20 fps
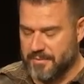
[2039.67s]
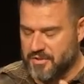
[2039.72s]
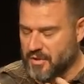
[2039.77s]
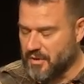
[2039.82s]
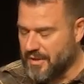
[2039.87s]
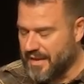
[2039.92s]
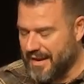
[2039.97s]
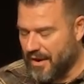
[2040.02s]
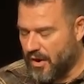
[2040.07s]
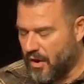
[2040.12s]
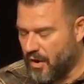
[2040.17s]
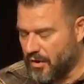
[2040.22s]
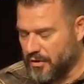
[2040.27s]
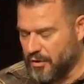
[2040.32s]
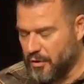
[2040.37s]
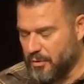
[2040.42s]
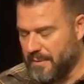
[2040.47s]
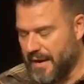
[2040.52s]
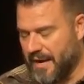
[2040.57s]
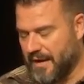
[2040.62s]
So they
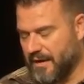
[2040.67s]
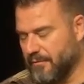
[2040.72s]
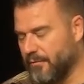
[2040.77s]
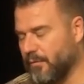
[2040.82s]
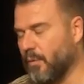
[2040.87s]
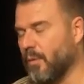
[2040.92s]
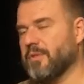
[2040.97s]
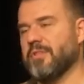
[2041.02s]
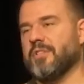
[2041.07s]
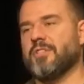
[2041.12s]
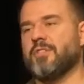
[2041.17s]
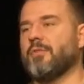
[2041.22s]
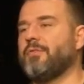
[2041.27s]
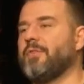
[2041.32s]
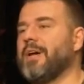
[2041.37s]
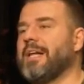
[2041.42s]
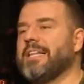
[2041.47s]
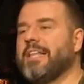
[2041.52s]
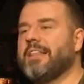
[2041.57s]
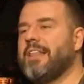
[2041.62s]
argue back and forth until
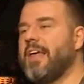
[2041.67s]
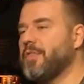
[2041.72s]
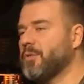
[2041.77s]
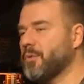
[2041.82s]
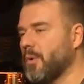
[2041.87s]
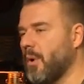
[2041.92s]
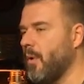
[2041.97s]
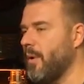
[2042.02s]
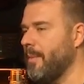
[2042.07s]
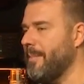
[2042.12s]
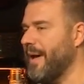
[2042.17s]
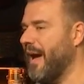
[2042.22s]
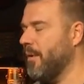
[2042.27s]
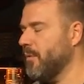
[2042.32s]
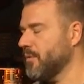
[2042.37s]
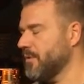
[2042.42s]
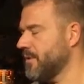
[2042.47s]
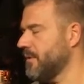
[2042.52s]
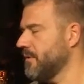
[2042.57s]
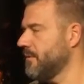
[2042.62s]
finally they throw him
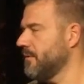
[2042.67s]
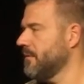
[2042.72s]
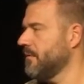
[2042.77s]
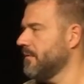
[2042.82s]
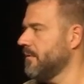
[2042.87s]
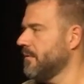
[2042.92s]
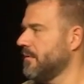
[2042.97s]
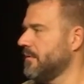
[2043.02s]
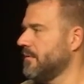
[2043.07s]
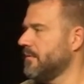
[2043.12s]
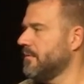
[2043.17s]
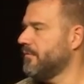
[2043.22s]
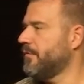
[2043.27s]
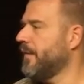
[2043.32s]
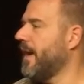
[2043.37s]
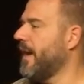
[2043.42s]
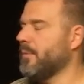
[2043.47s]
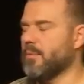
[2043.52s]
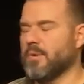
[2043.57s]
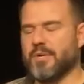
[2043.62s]
out.
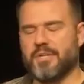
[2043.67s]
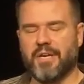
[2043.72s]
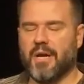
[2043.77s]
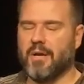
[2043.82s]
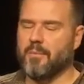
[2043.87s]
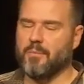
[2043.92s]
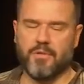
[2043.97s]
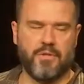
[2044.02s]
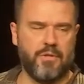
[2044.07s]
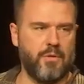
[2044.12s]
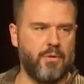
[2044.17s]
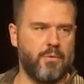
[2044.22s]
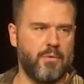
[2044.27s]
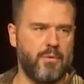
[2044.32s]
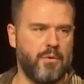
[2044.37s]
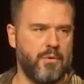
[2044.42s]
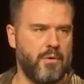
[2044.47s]
Fine, we're done with you.